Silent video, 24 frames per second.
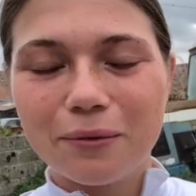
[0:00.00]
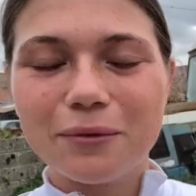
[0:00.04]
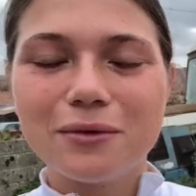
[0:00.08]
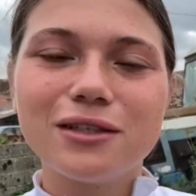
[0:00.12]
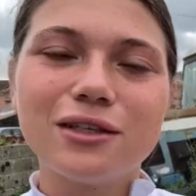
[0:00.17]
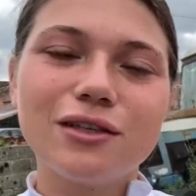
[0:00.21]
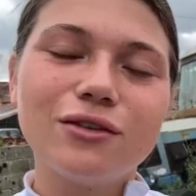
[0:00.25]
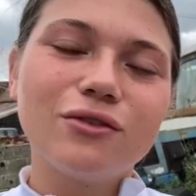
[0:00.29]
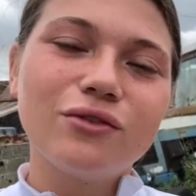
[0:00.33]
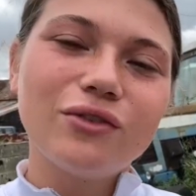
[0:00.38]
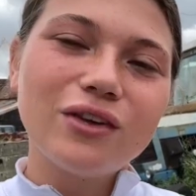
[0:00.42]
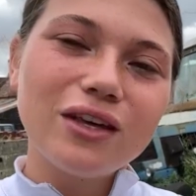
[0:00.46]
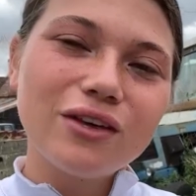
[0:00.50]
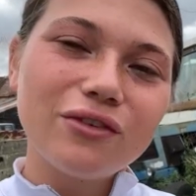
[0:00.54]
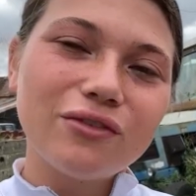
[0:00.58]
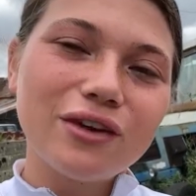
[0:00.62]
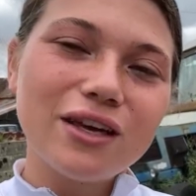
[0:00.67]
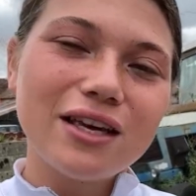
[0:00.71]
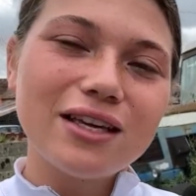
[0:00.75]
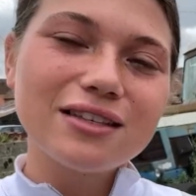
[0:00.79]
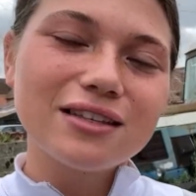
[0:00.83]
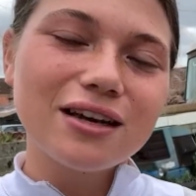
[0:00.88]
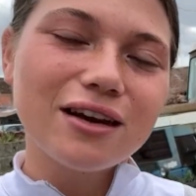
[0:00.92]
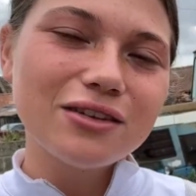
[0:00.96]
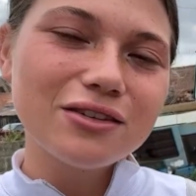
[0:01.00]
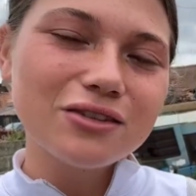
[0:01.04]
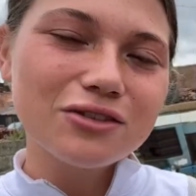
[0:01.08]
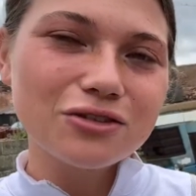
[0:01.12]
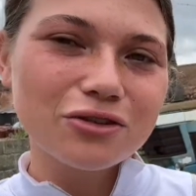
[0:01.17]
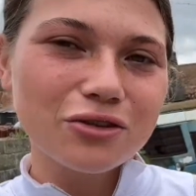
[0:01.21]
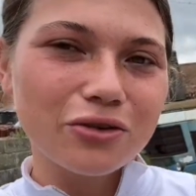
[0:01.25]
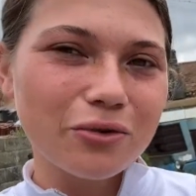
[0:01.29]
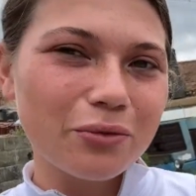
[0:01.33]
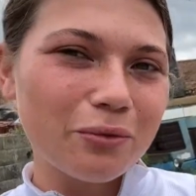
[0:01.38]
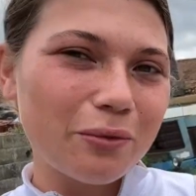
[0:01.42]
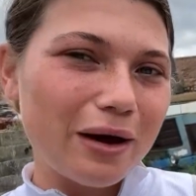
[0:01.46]
which is Fifi's
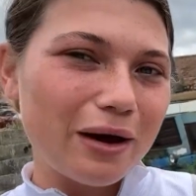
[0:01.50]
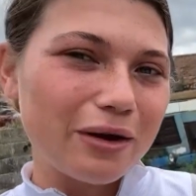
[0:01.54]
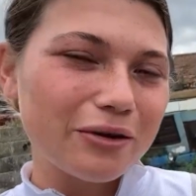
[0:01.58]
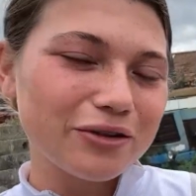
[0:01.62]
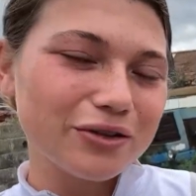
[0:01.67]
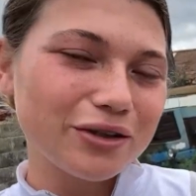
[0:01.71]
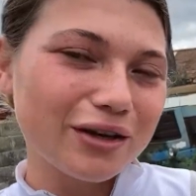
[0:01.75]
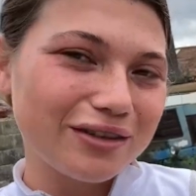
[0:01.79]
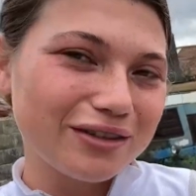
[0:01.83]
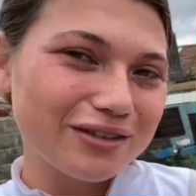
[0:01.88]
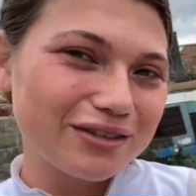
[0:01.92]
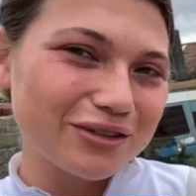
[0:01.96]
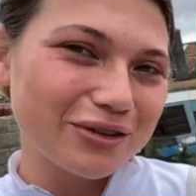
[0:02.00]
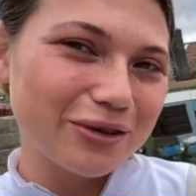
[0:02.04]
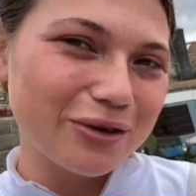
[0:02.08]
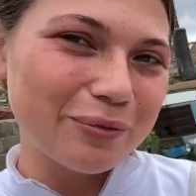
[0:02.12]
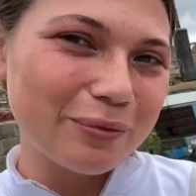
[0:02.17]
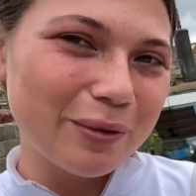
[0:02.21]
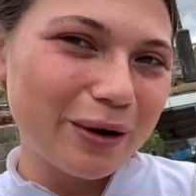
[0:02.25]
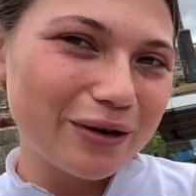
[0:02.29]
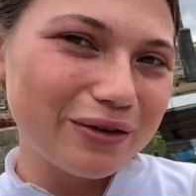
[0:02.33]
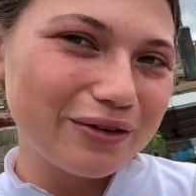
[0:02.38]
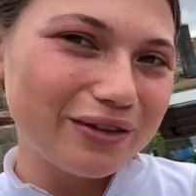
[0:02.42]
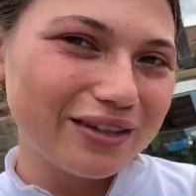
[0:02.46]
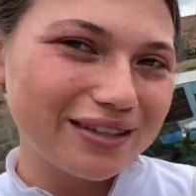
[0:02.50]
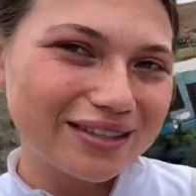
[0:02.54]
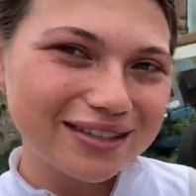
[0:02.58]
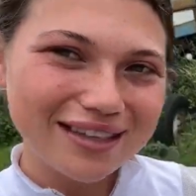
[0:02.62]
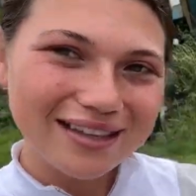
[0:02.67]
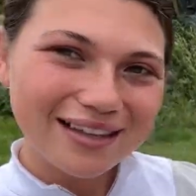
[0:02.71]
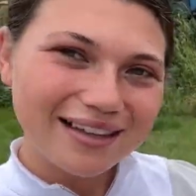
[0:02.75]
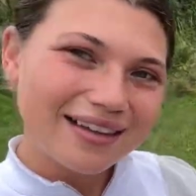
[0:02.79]
underscore Welsh underscore ponies.